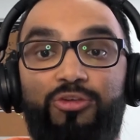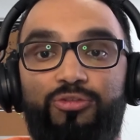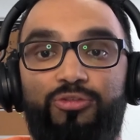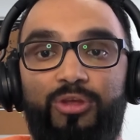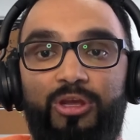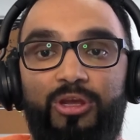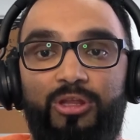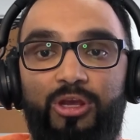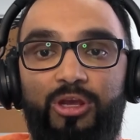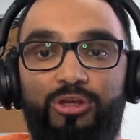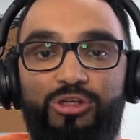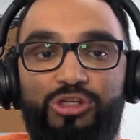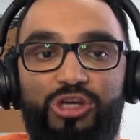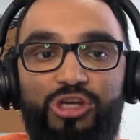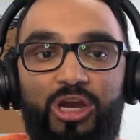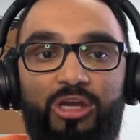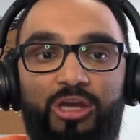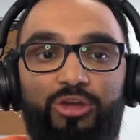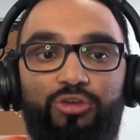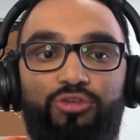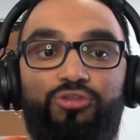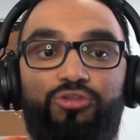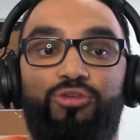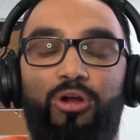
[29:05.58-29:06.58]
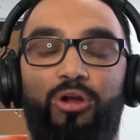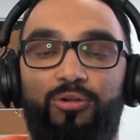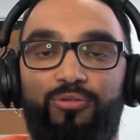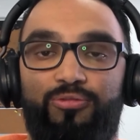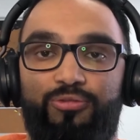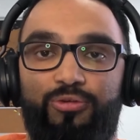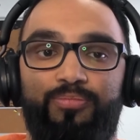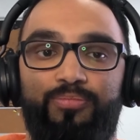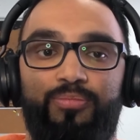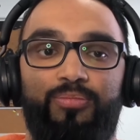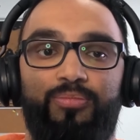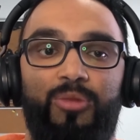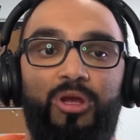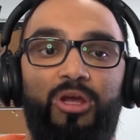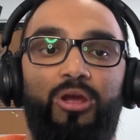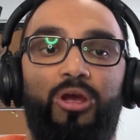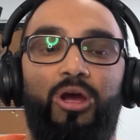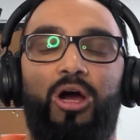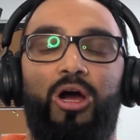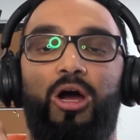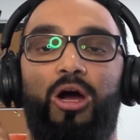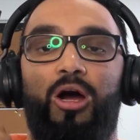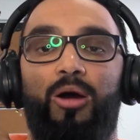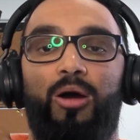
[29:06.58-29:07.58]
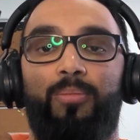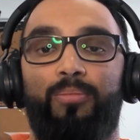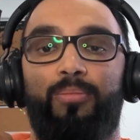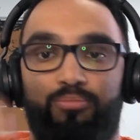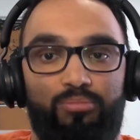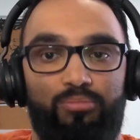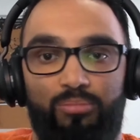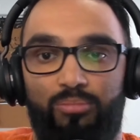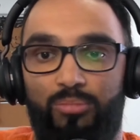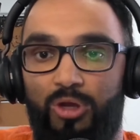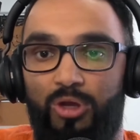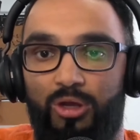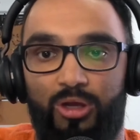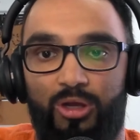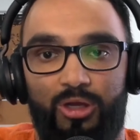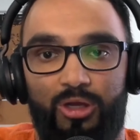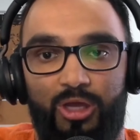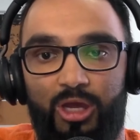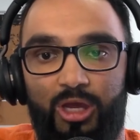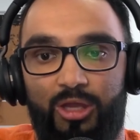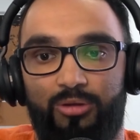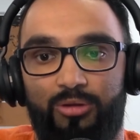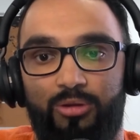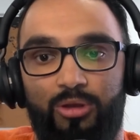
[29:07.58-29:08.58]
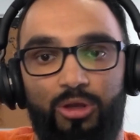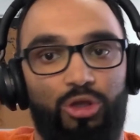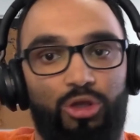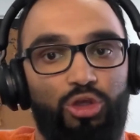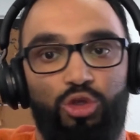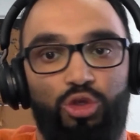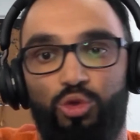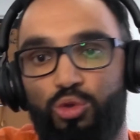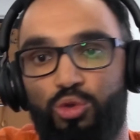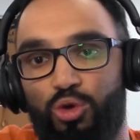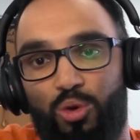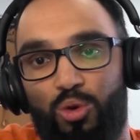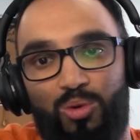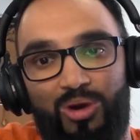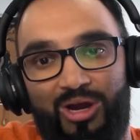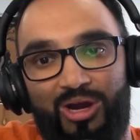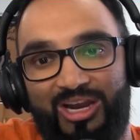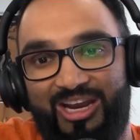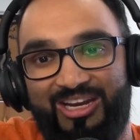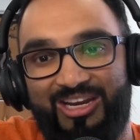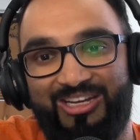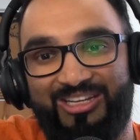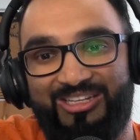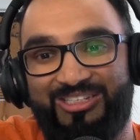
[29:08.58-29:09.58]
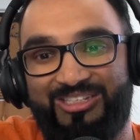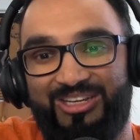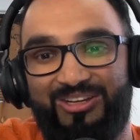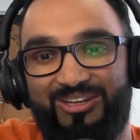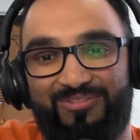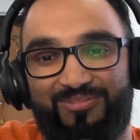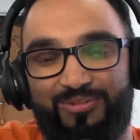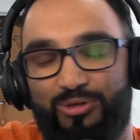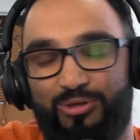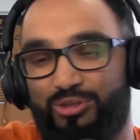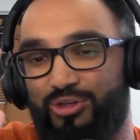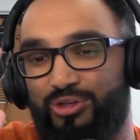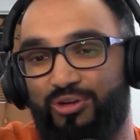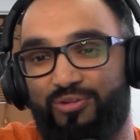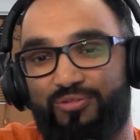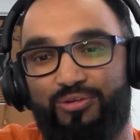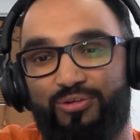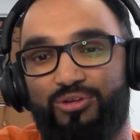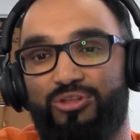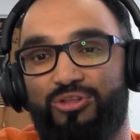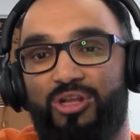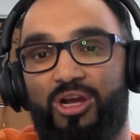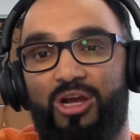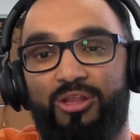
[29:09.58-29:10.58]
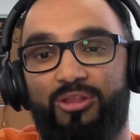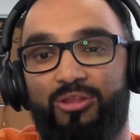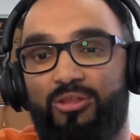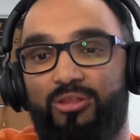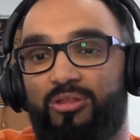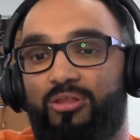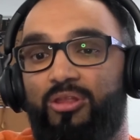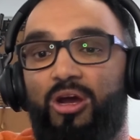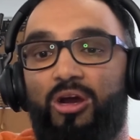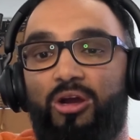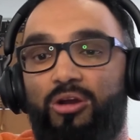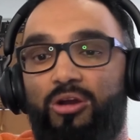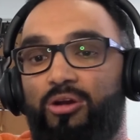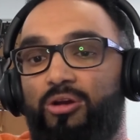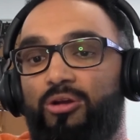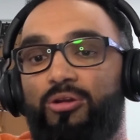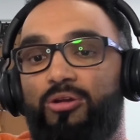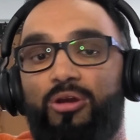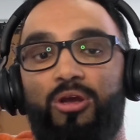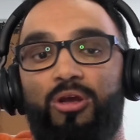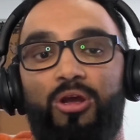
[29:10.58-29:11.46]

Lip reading: thing they check is sulfur. Again, you don't want any sulfur. Sulfur is not good.